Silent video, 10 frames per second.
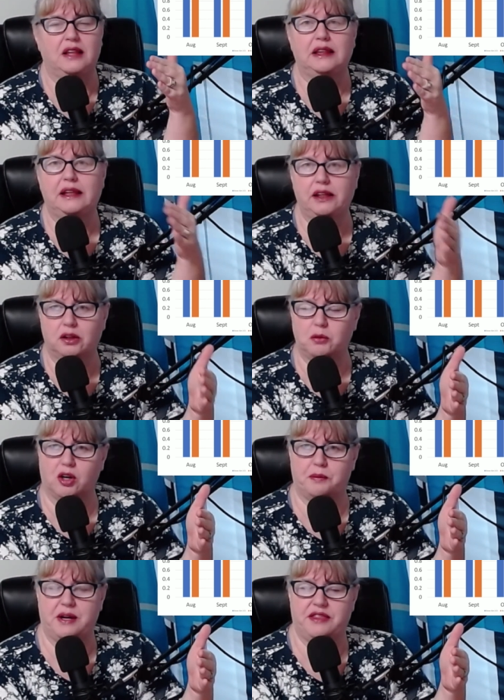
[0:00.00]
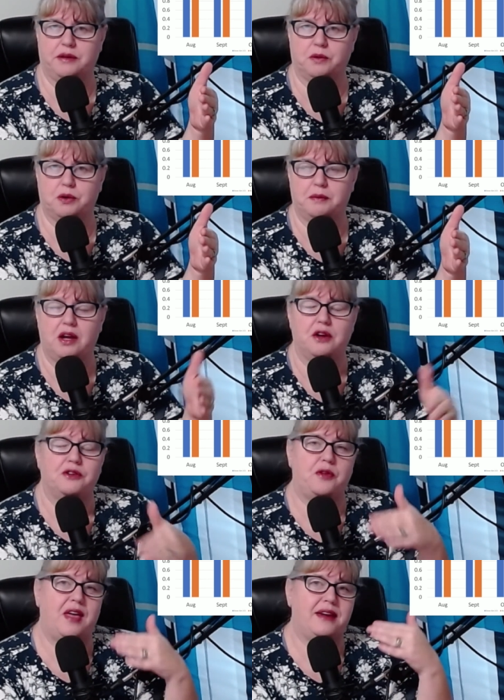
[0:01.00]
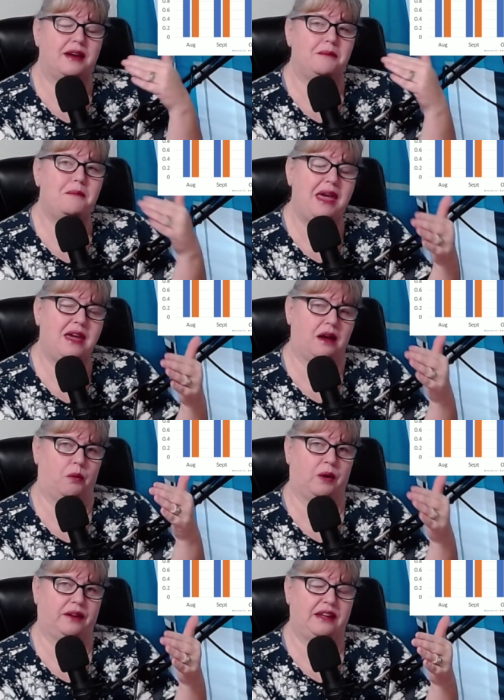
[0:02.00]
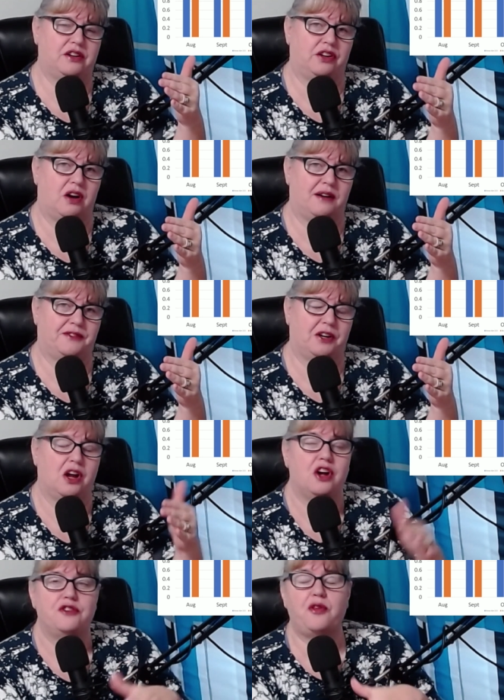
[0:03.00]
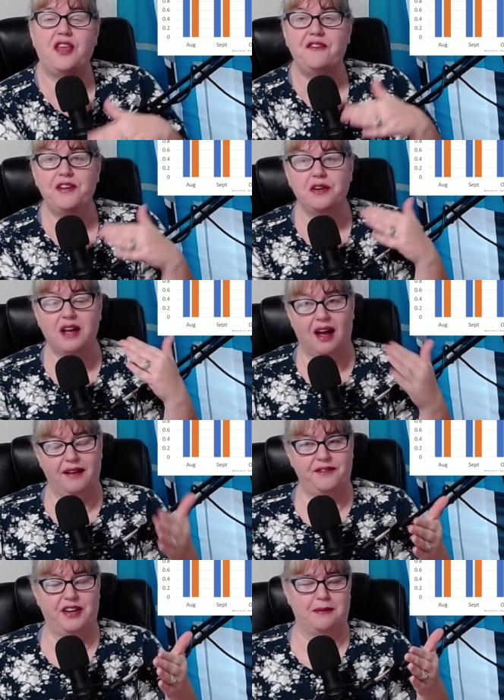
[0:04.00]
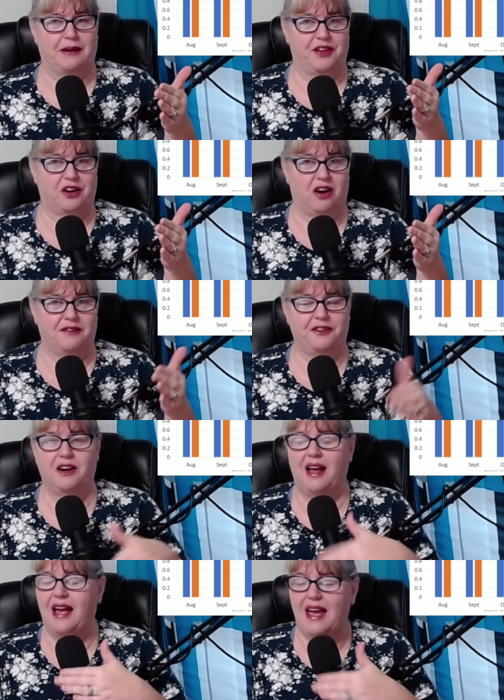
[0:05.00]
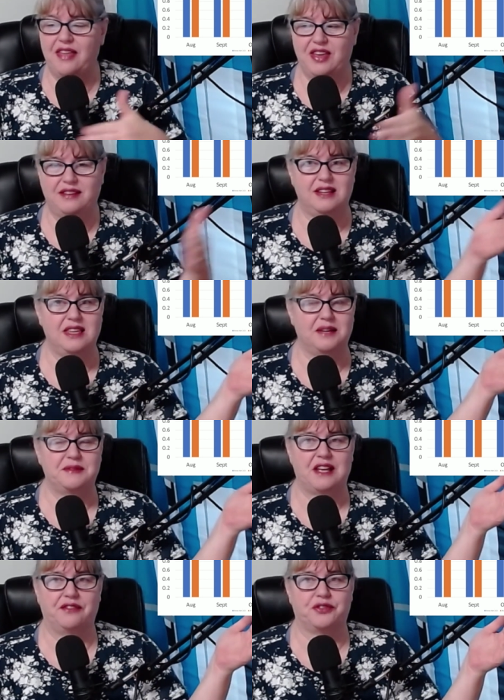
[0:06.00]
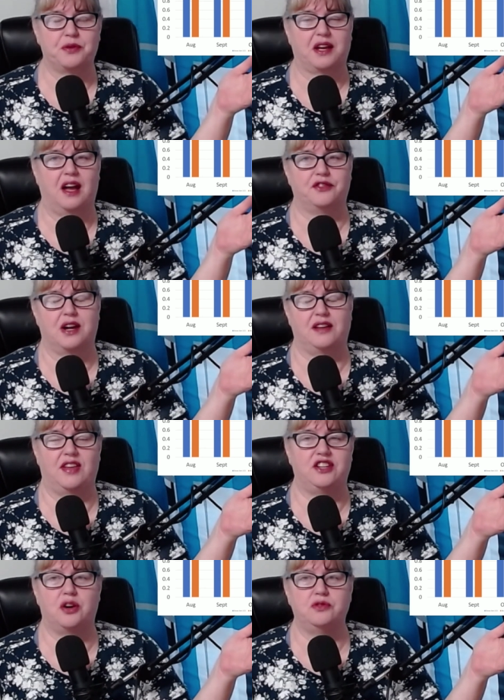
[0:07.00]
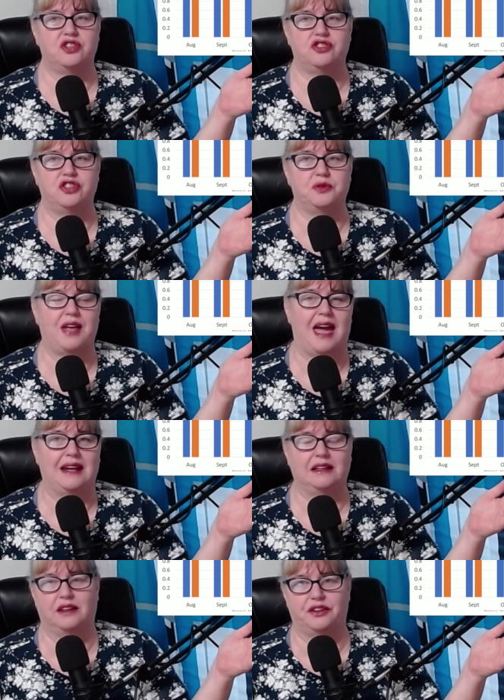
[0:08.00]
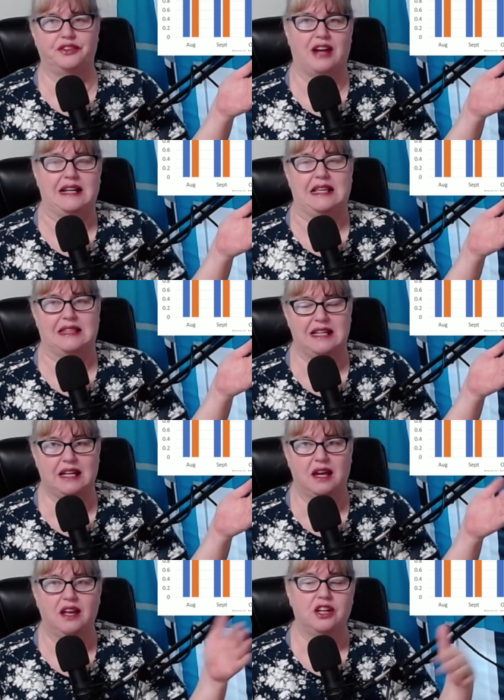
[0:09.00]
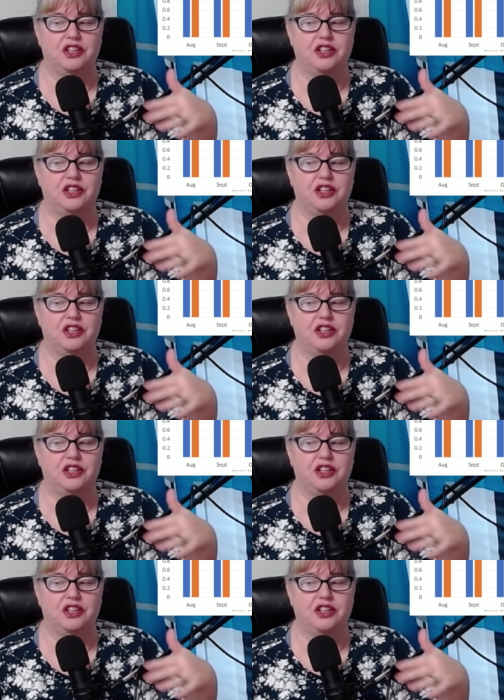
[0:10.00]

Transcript: a little more breathing room so they can make a really good offer, so that they feel confident about their offer and they see themselves through the contract and they don't just use any little tiny thing